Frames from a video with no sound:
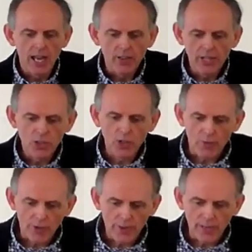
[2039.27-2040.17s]
these
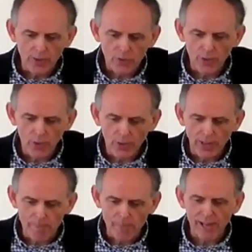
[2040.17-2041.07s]
Corinthians thought
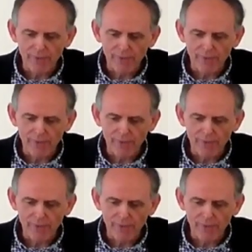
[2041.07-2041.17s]
that by